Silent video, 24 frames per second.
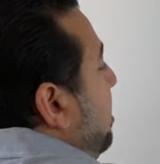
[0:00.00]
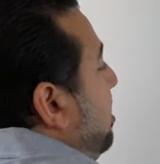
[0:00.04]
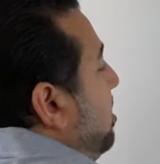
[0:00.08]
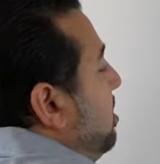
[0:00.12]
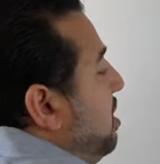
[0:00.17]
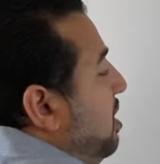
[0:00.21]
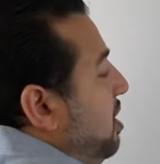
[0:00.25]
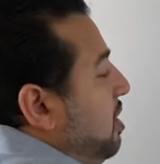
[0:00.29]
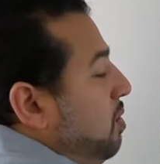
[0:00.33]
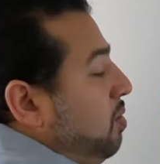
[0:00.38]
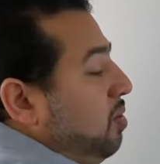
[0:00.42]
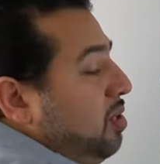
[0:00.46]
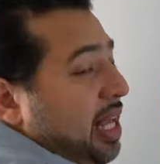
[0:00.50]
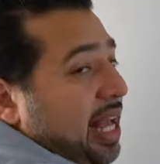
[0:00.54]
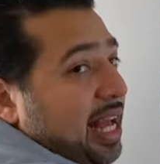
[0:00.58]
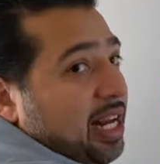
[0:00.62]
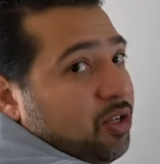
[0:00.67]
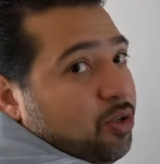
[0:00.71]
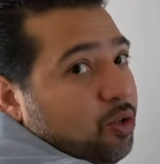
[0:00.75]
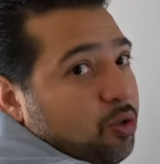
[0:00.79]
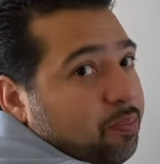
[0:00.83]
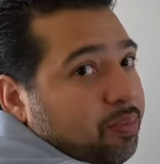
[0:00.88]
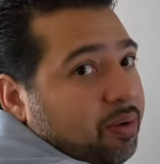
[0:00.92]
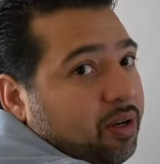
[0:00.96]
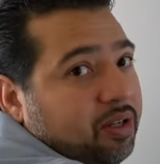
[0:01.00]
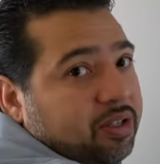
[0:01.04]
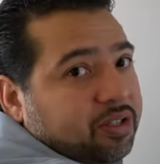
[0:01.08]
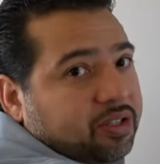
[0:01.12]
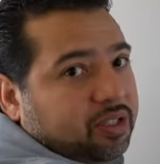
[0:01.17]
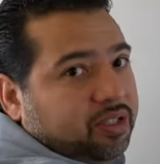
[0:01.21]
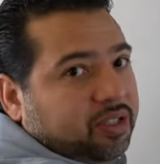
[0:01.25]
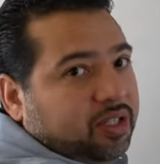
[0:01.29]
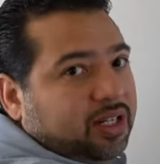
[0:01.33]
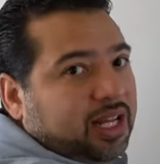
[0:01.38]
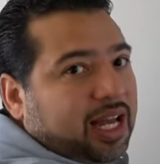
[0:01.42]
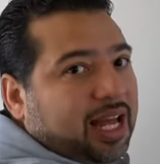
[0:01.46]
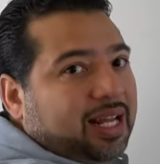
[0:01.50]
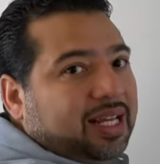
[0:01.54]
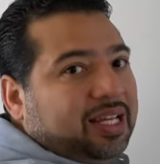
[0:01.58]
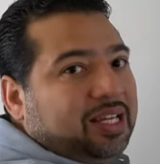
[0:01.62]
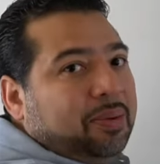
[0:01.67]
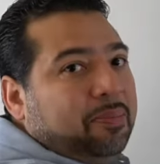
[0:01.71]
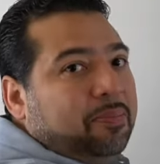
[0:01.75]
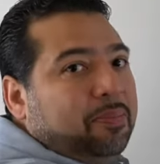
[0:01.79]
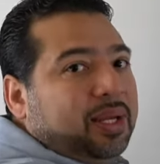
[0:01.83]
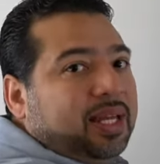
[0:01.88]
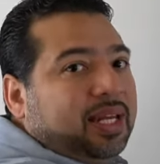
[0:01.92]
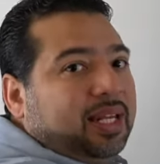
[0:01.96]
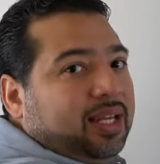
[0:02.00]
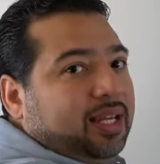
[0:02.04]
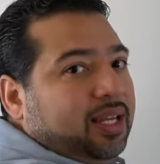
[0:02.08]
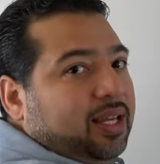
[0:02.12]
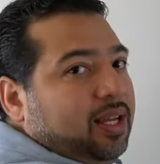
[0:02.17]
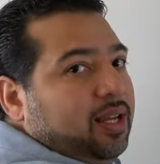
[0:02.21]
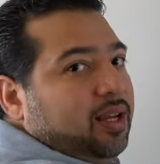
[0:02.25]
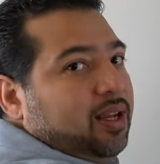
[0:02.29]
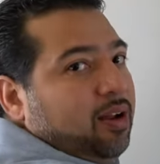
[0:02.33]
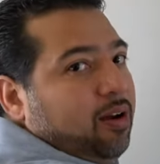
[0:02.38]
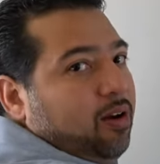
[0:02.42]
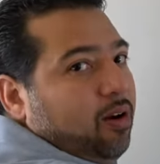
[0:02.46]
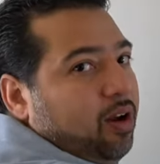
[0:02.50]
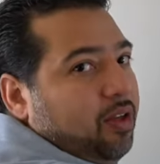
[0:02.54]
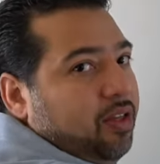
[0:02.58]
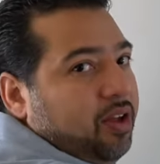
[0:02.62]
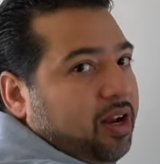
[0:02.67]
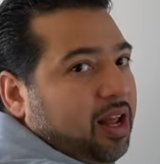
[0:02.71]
single natural person. They're not a committee, right? They're